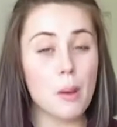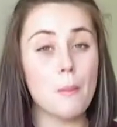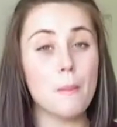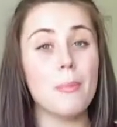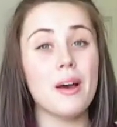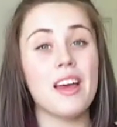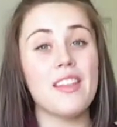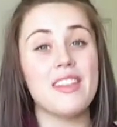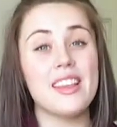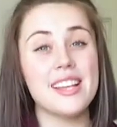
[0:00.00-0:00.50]

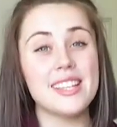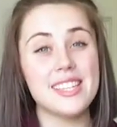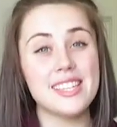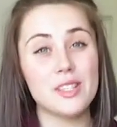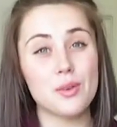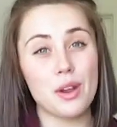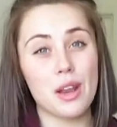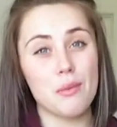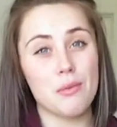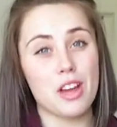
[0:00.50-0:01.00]
But this
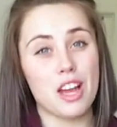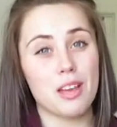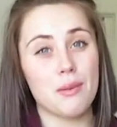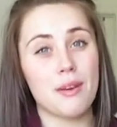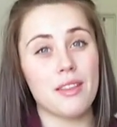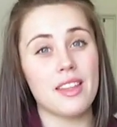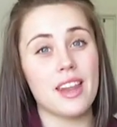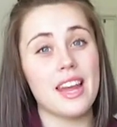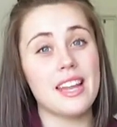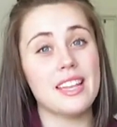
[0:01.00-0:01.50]
is the one I'm talking
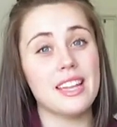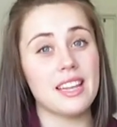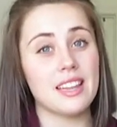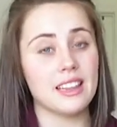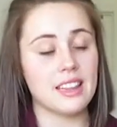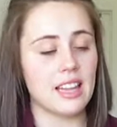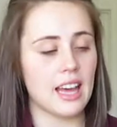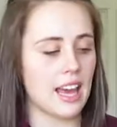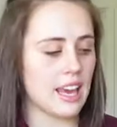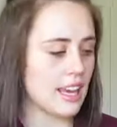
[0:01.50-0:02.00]
about that I
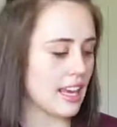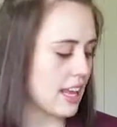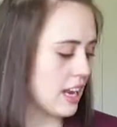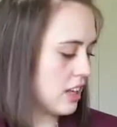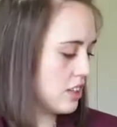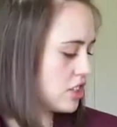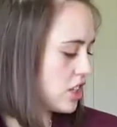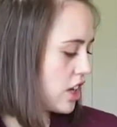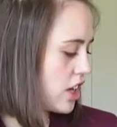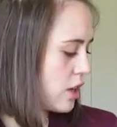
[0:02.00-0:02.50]
didn't like,
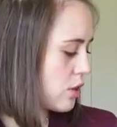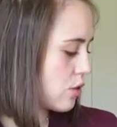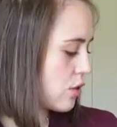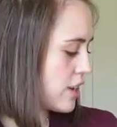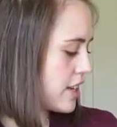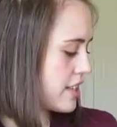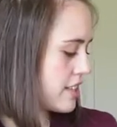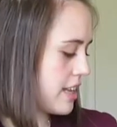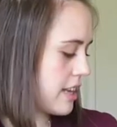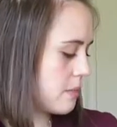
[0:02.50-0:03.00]
and I'll tell you the
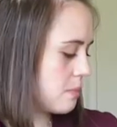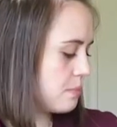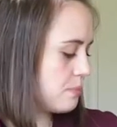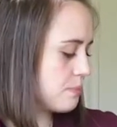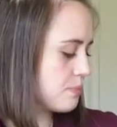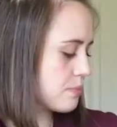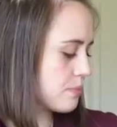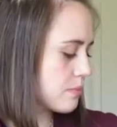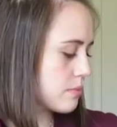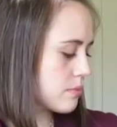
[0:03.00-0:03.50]
reason.
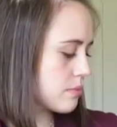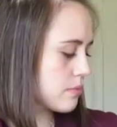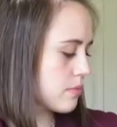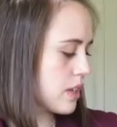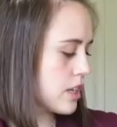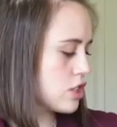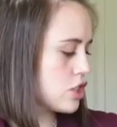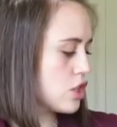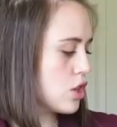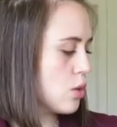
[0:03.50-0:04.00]

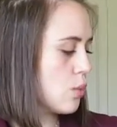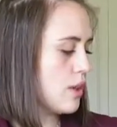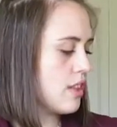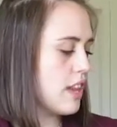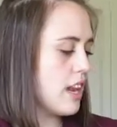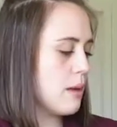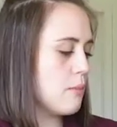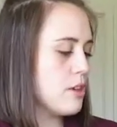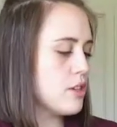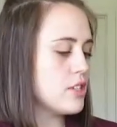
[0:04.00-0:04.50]
So the one
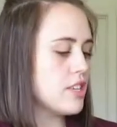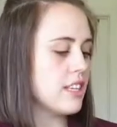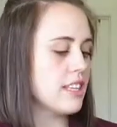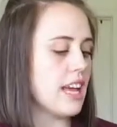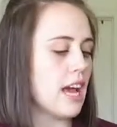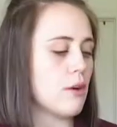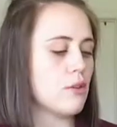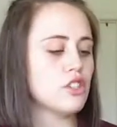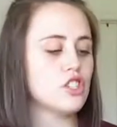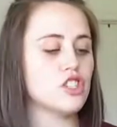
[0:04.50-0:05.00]
that I'm using
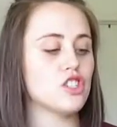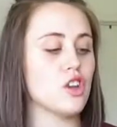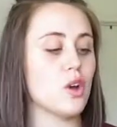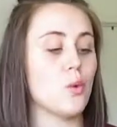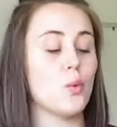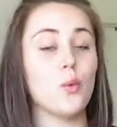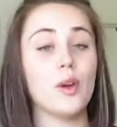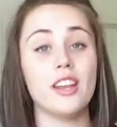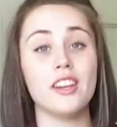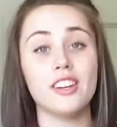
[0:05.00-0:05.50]
now is just
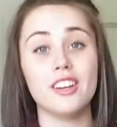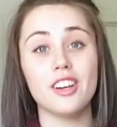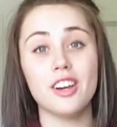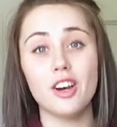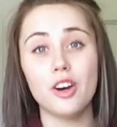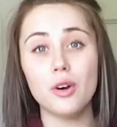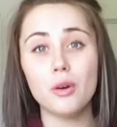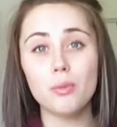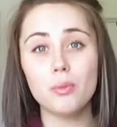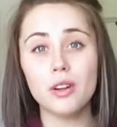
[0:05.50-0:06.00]
a
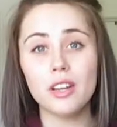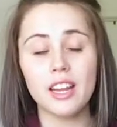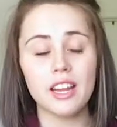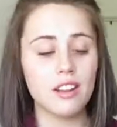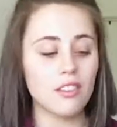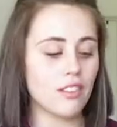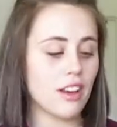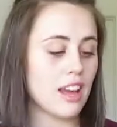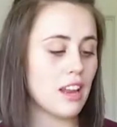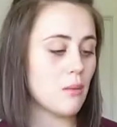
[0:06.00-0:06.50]
Winco
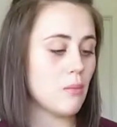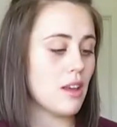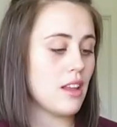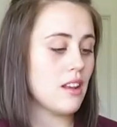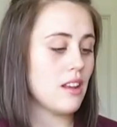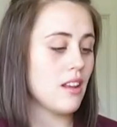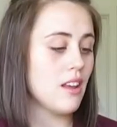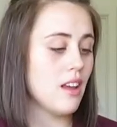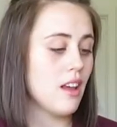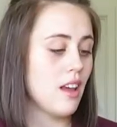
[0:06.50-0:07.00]
prenatal
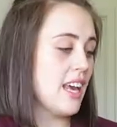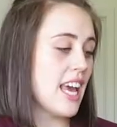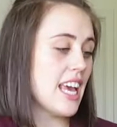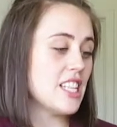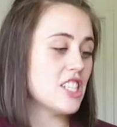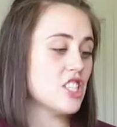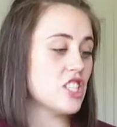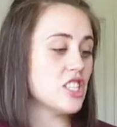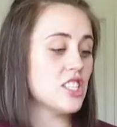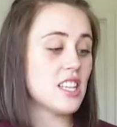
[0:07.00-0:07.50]
vitamin.
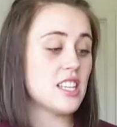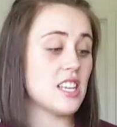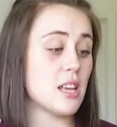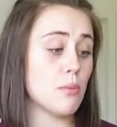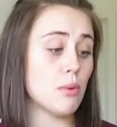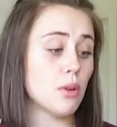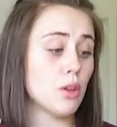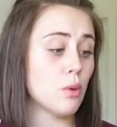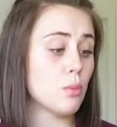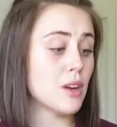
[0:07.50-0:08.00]
It's just a
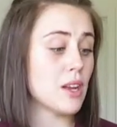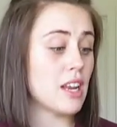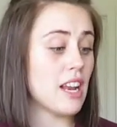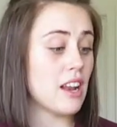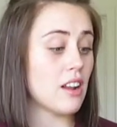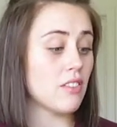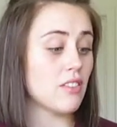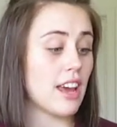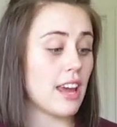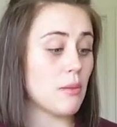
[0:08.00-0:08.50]
typical
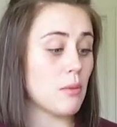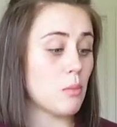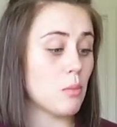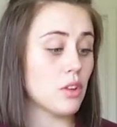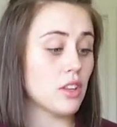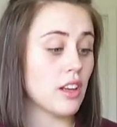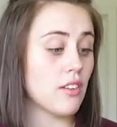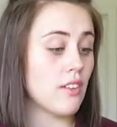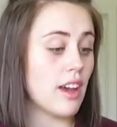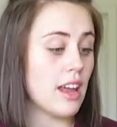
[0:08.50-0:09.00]
prenatal vitamin,
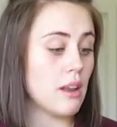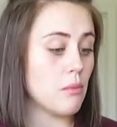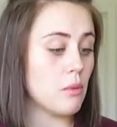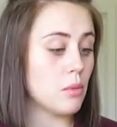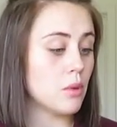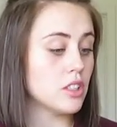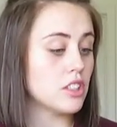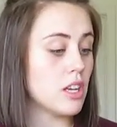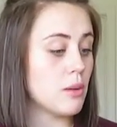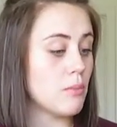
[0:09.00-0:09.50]

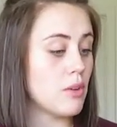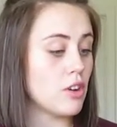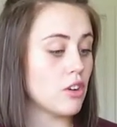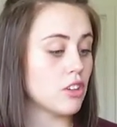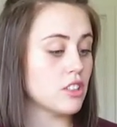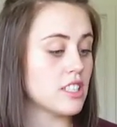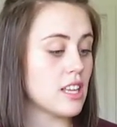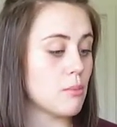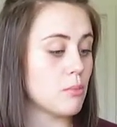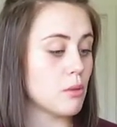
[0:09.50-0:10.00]
multivitamin,
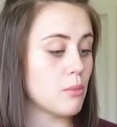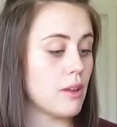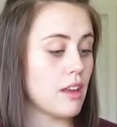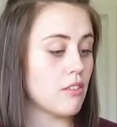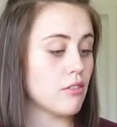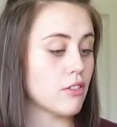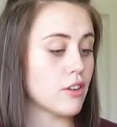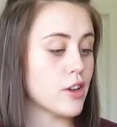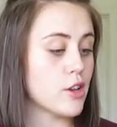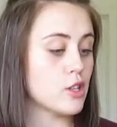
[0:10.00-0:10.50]
multi-mineral
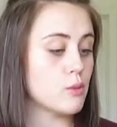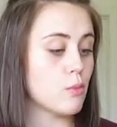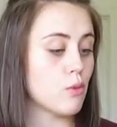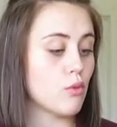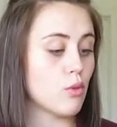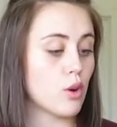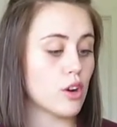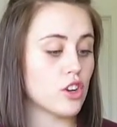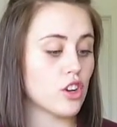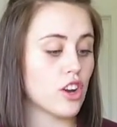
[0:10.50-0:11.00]
supplement for use
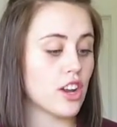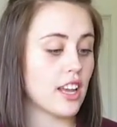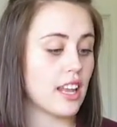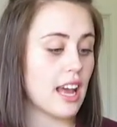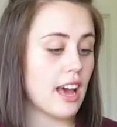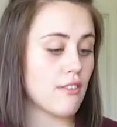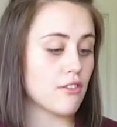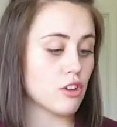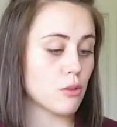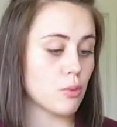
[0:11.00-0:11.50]
before, during,
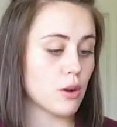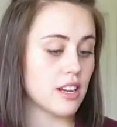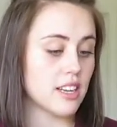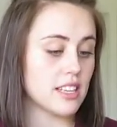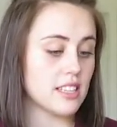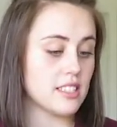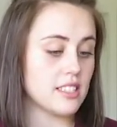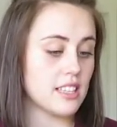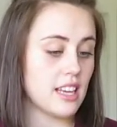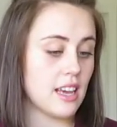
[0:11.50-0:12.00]
and after
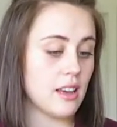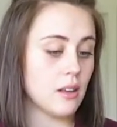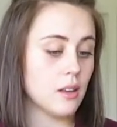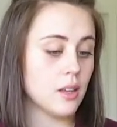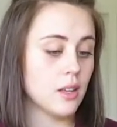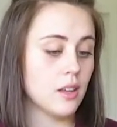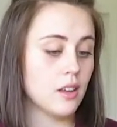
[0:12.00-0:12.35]
pregnancy.